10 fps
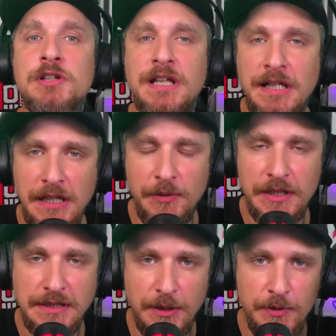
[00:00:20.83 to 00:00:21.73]
is River
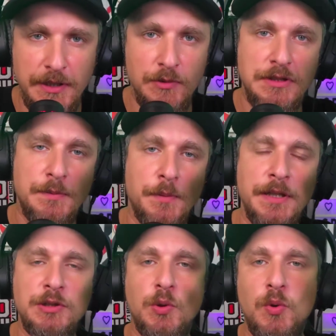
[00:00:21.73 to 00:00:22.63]
going through this
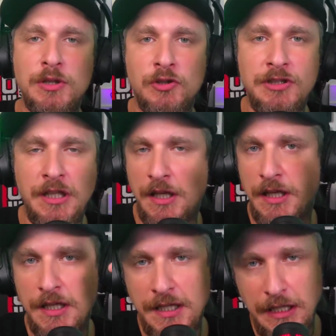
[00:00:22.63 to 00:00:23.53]
despite having the
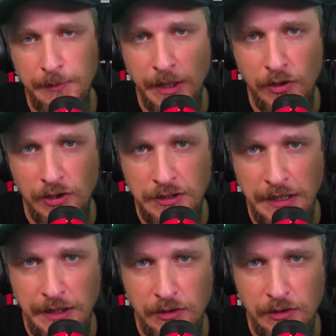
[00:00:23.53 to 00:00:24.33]
world's best coach? For